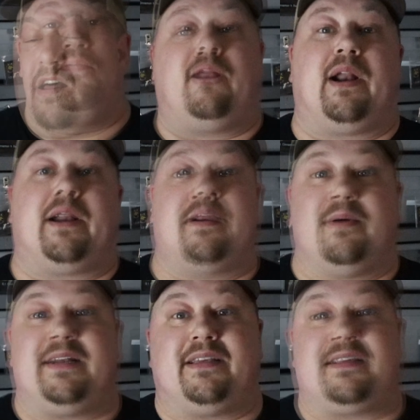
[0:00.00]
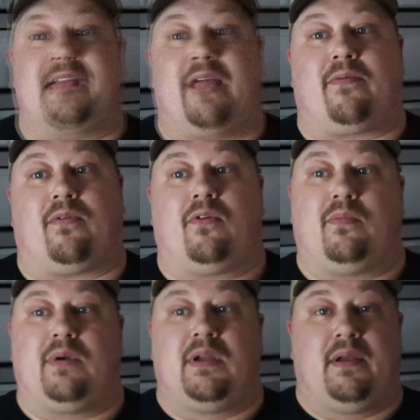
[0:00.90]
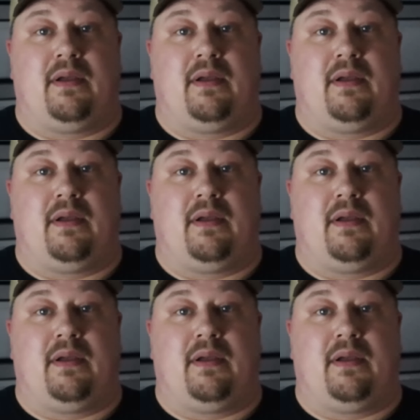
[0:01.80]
love when I come into the snake room,